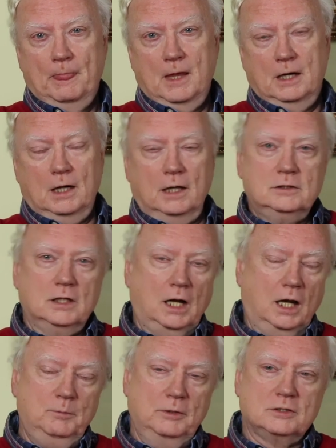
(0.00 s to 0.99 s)
And I said,
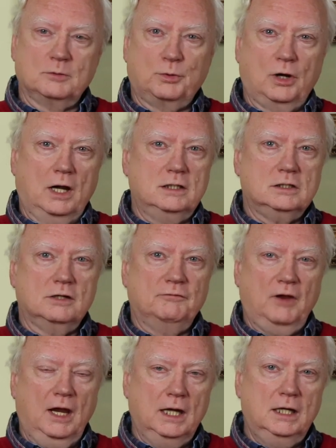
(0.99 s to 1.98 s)
"I'd be surprised
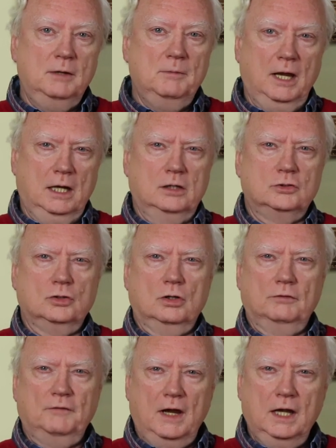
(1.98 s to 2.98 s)
if any
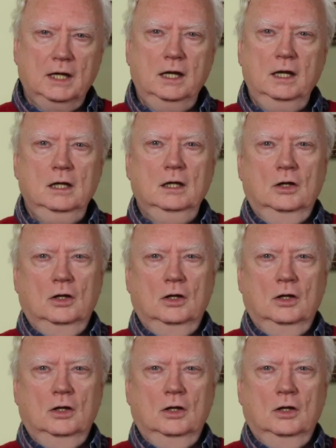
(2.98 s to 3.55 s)
manager of any